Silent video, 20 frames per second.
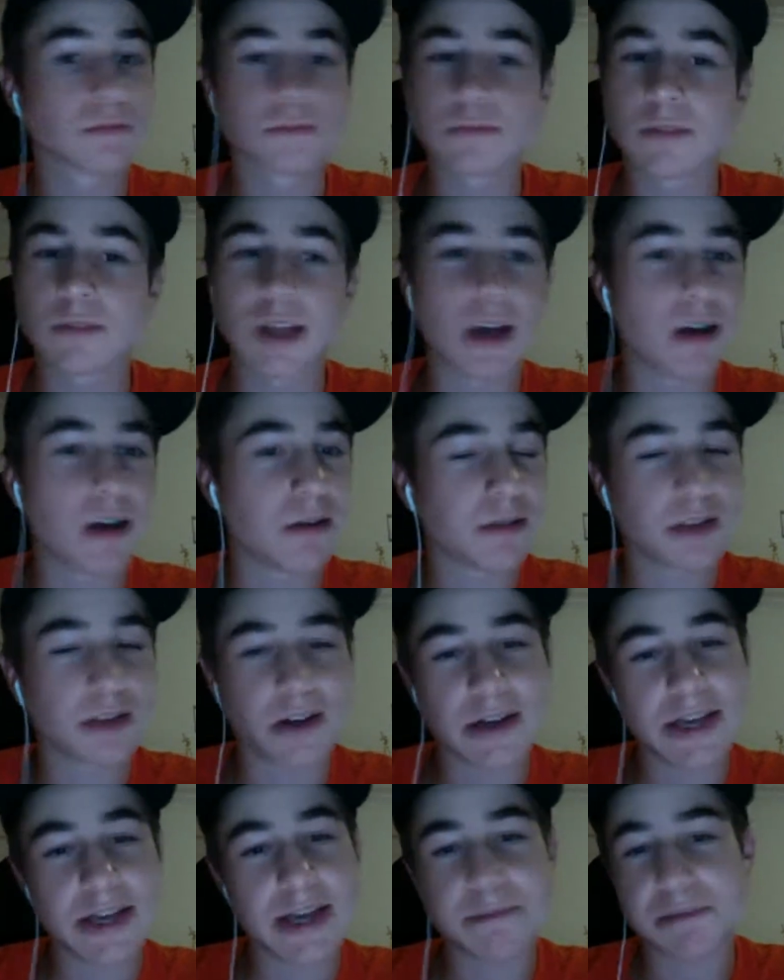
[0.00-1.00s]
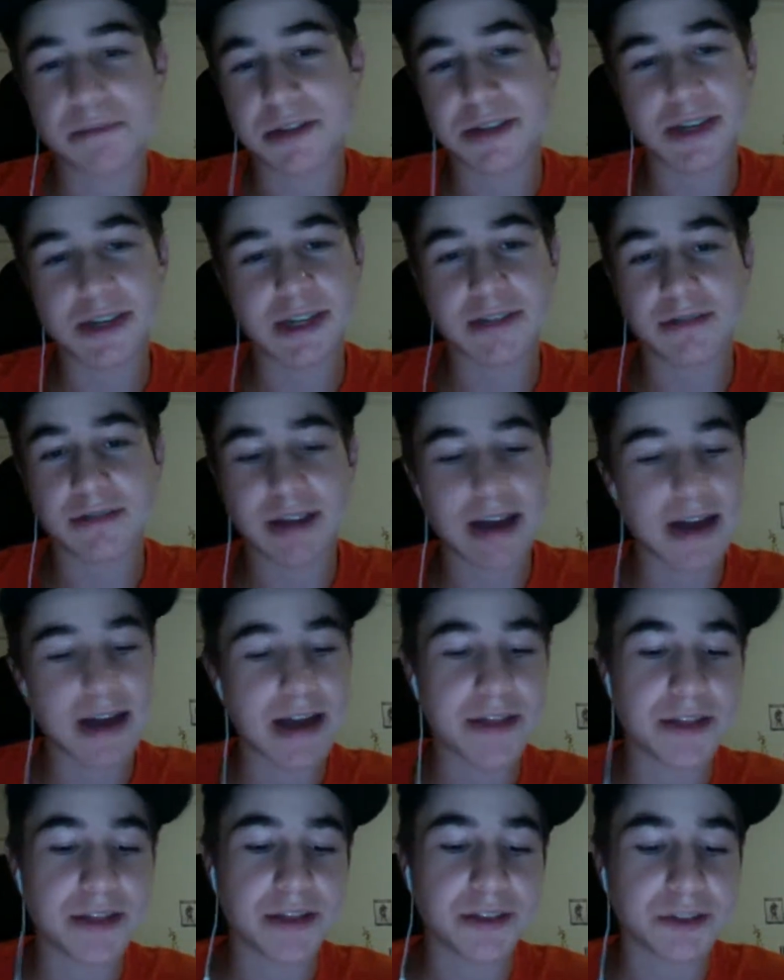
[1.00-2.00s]
No, he can't play second line. I
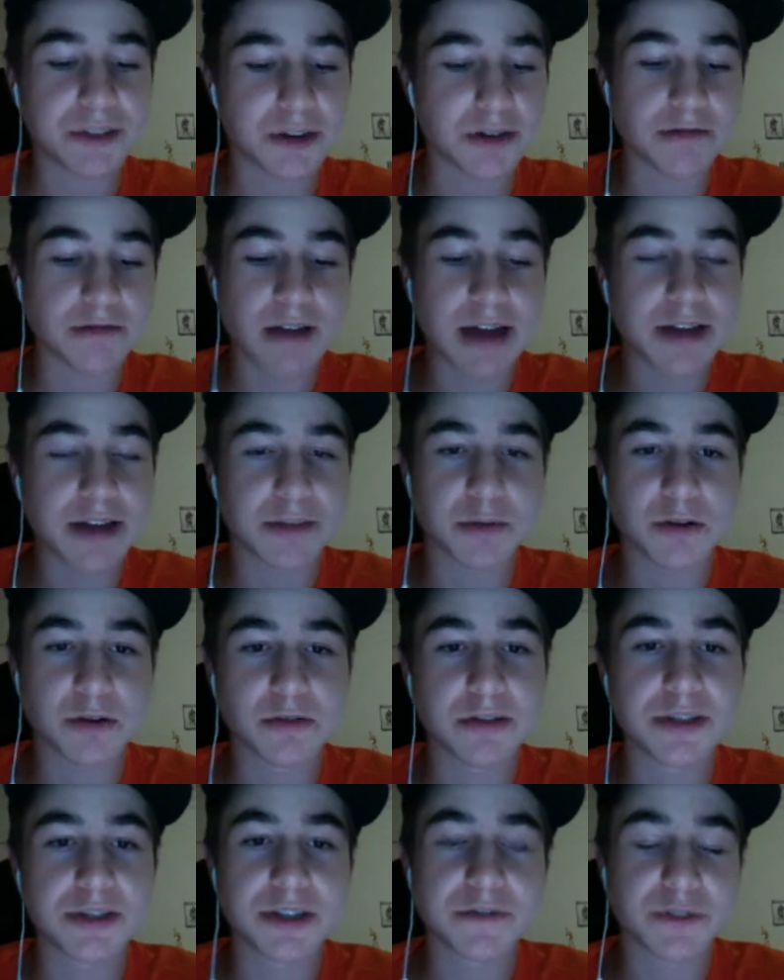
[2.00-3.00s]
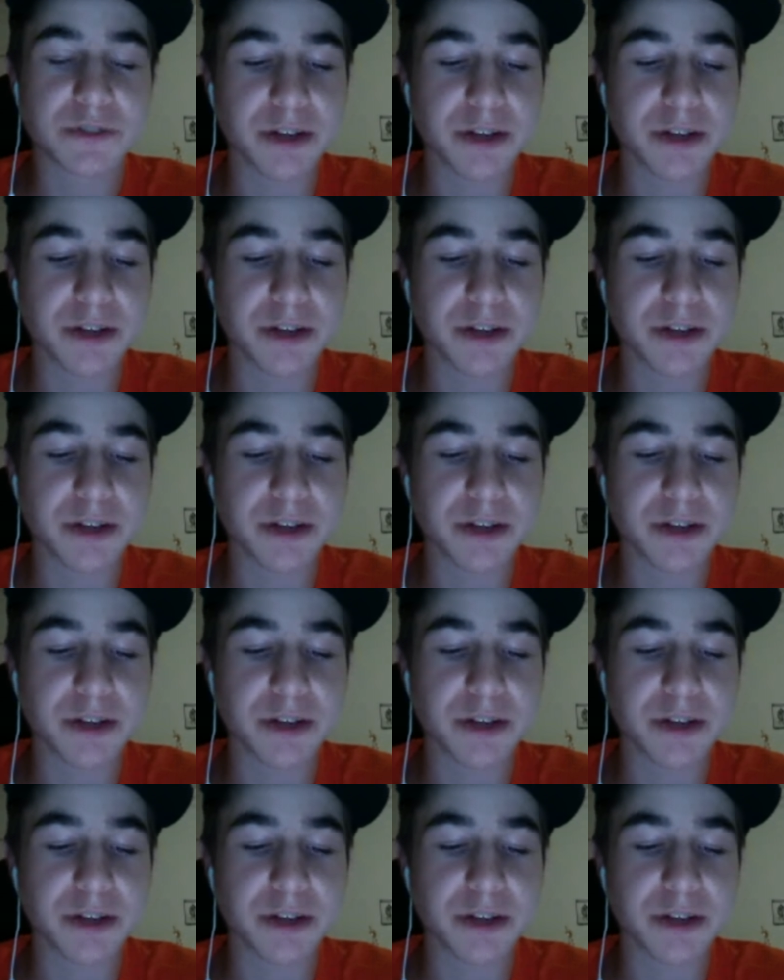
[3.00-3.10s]
think third line is more realistic for him.